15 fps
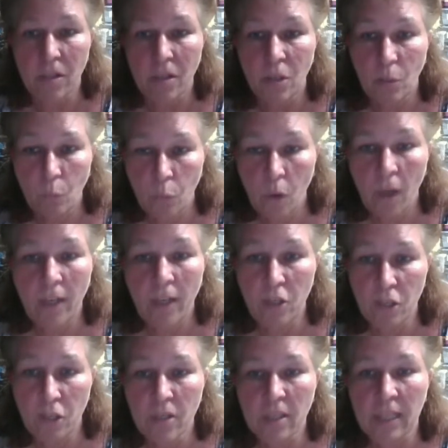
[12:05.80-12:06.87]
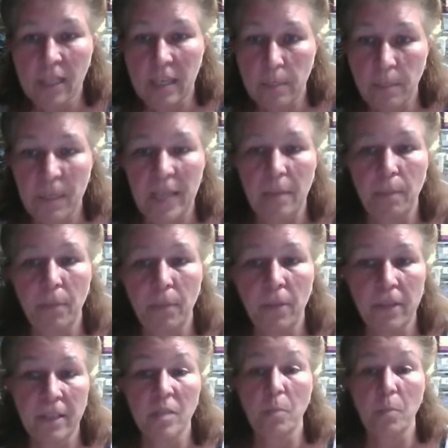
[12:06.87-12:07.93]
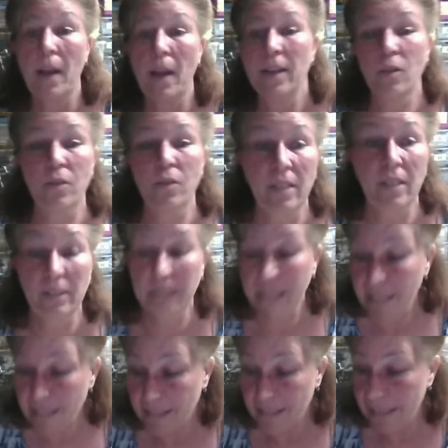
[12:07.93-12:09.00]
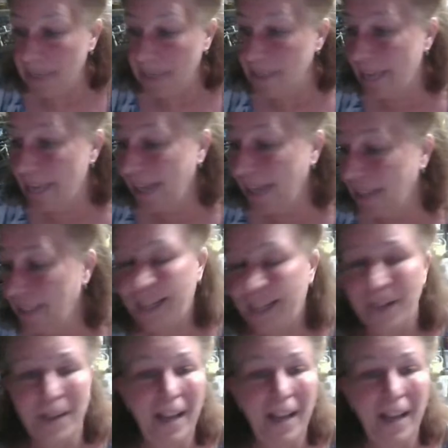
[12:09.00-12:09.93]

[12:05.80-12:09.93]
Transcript: you want to just keep people inspired to list. Exactly.